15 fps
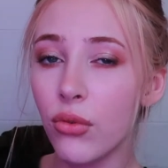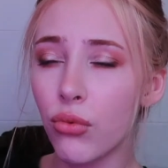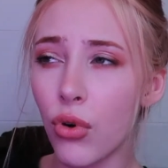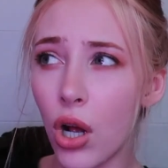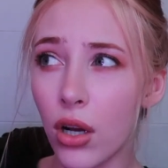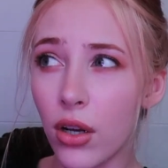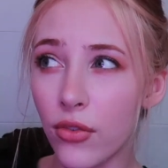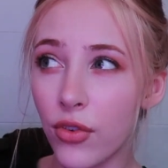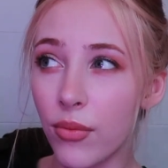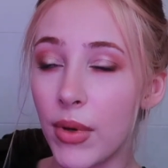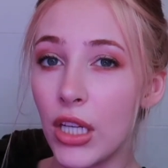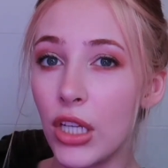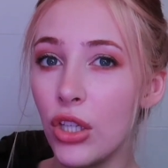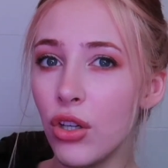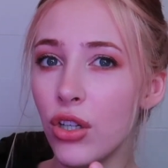wrong for
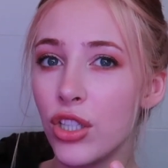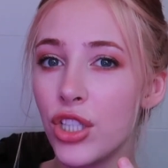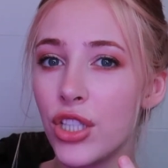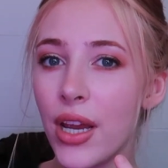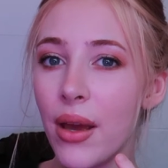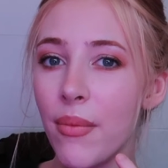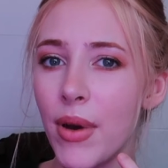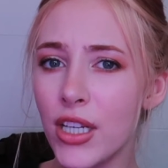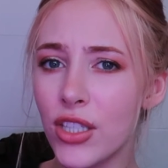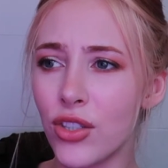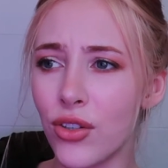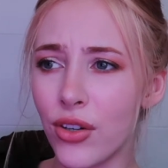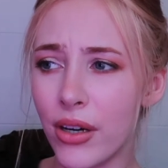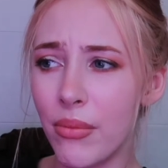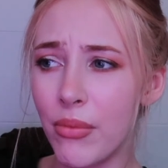me to not share my
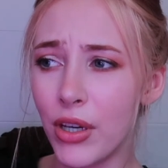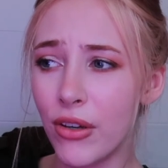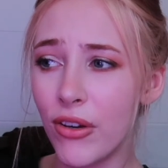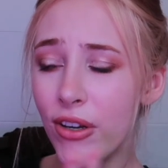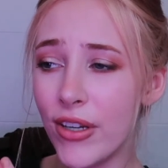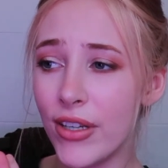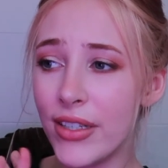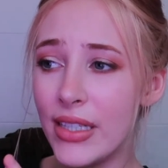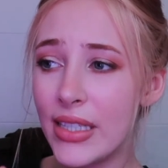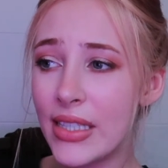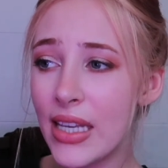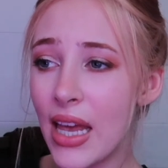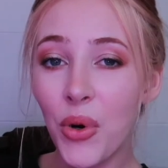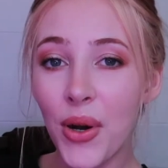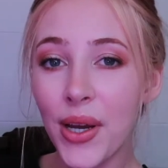story
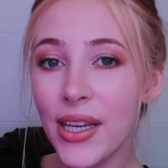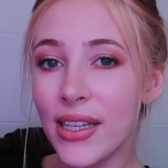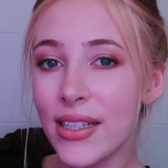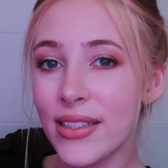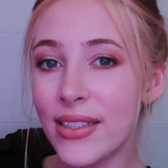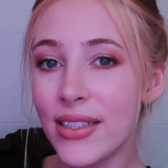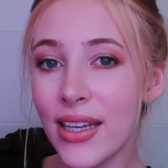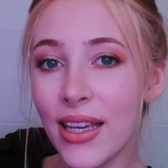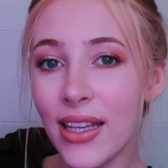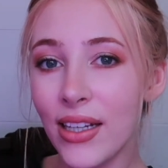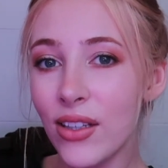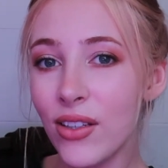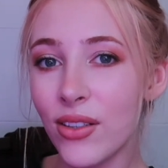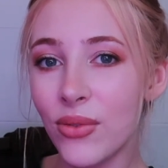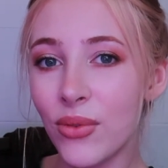because boy is it
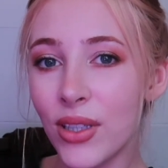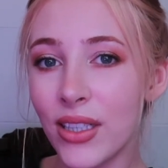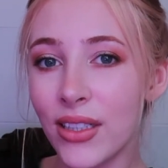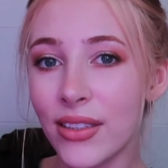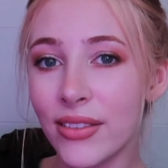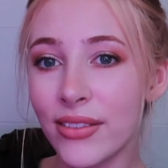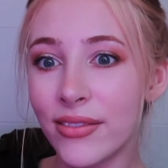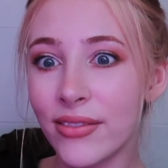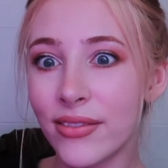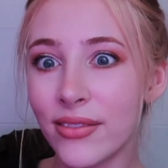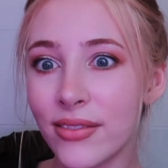a good one.